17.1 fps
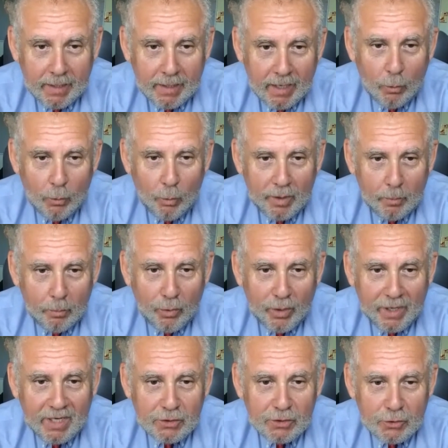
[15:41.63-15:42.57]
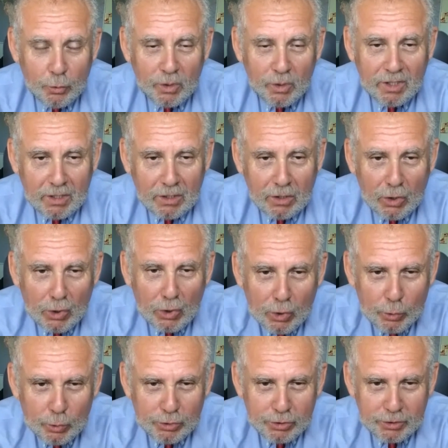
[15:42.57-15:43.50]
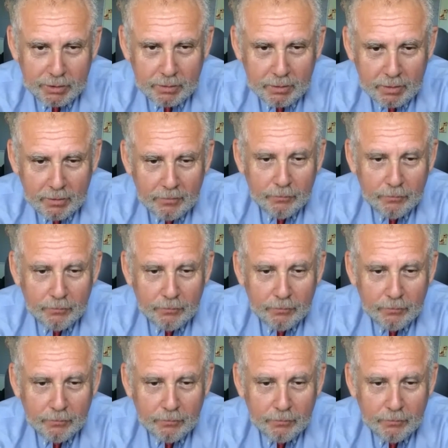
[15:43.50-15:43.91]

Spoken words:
I want to bring it to a conclusion